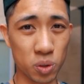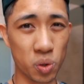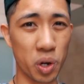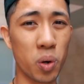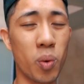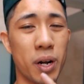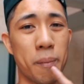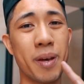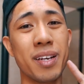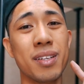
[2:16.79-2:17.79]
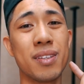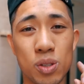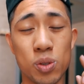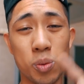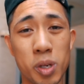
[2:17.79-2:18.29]
so I don't recommend it
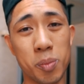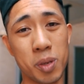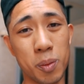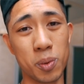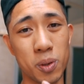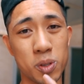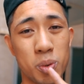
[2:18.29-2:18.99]
to too many people.